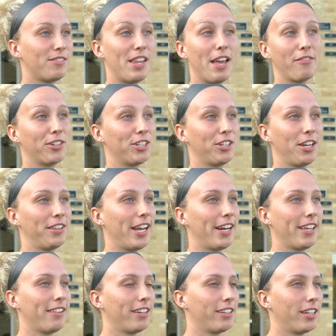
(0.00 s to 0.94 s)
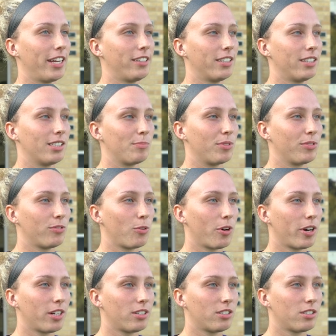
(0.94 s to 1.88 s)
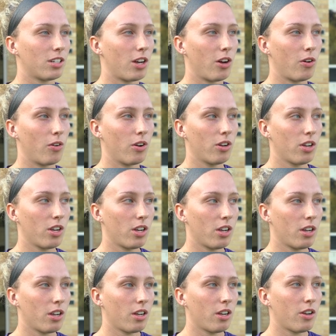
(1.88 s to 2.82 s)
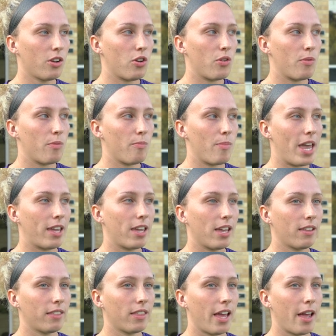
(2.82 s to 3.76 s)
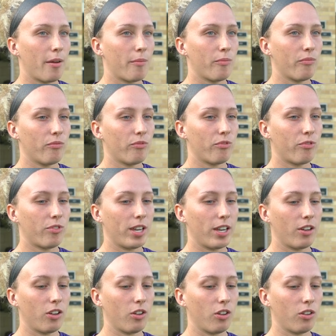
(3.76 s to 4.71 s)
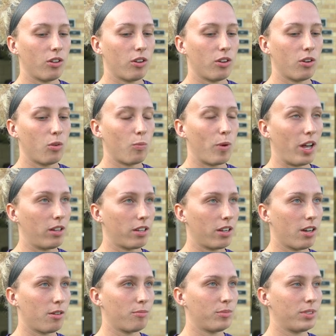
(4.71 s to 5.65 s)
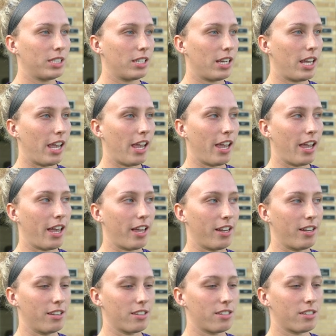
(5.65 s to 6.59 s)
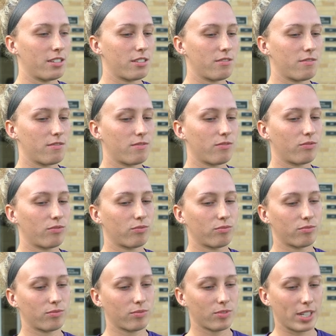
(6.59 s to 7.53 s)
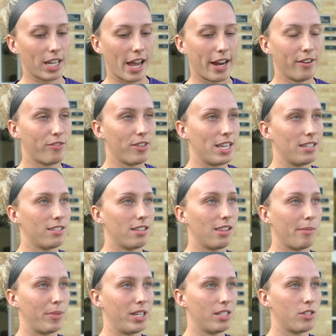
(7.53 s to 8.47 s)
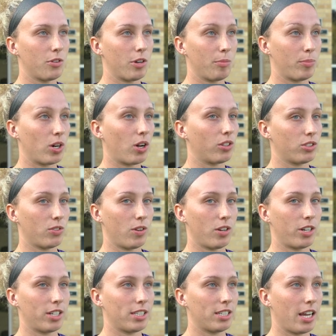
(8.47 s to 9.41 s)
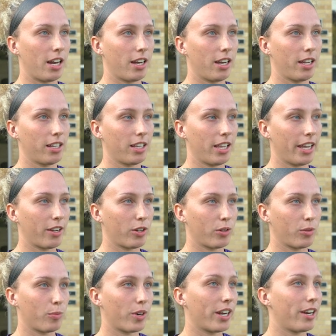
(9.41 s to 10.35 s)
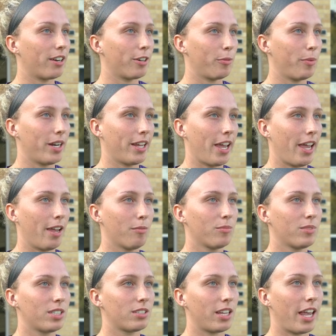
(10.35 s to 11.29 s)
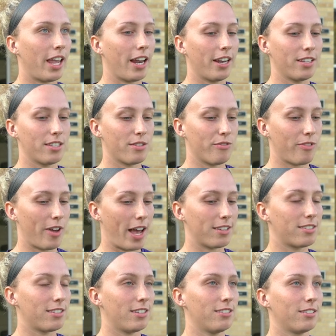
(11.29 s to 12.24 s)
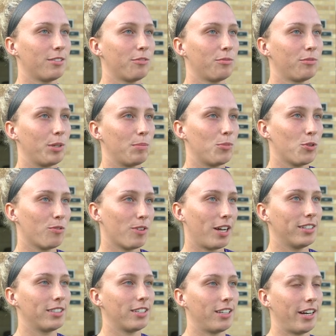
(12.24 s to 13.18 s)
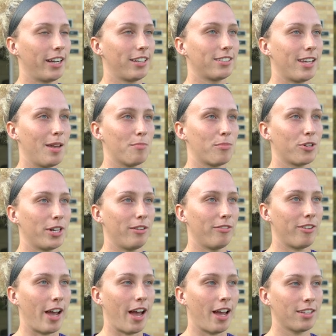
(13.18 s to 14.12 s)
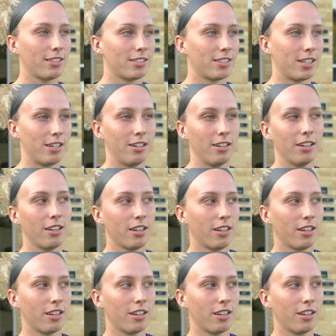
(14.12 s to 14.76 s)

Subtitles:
never done anything like this before. So making them feel welcomed and kind of easing them into it, but also understanding like we're here to win games, and it's a fast season. We move on to the next game pretty fast, and